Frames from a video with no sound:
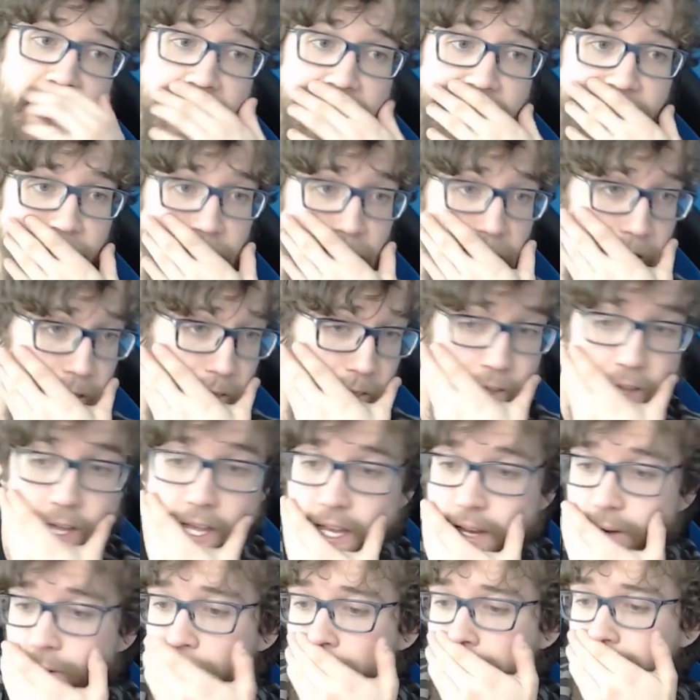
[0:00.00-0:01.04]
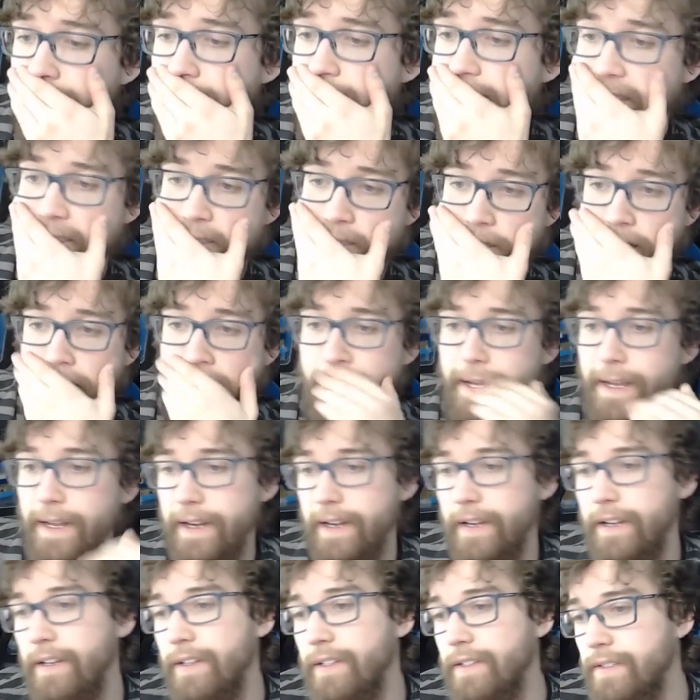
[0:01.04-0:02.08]
everything, which I think it
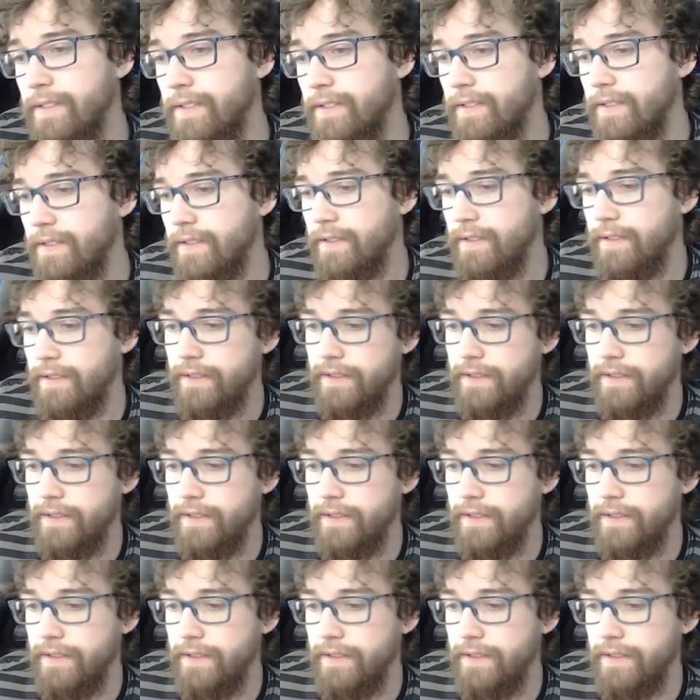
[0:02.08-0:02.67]
is,